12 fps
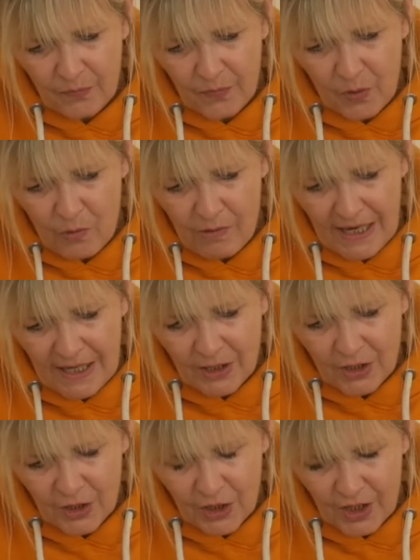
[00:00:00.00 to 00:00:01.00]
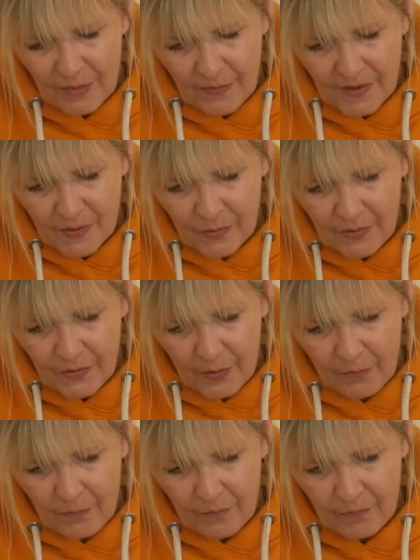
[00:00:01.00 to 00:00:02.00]
your relationship, this with
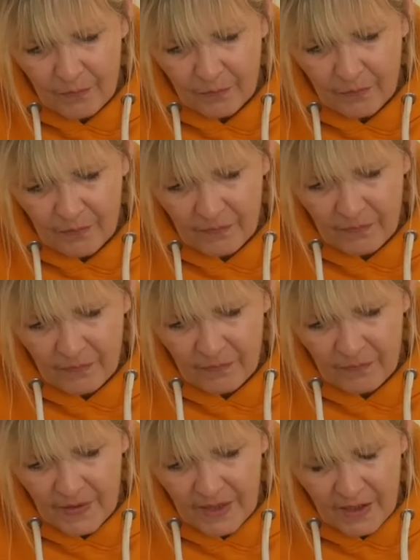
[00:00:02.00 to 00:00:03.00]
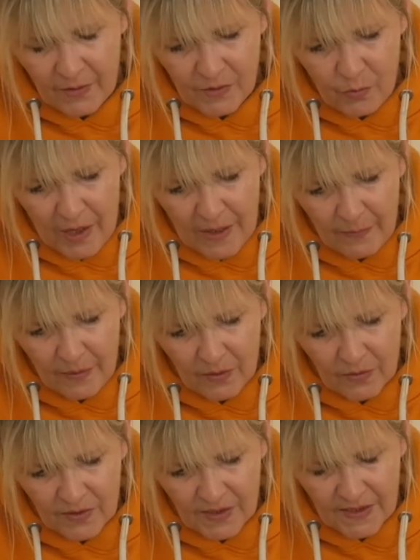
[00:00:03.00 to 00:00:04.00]
them it goes way
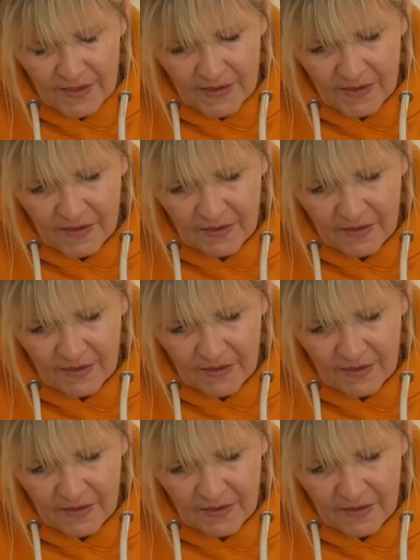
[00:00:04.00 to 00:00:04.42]
beyond it.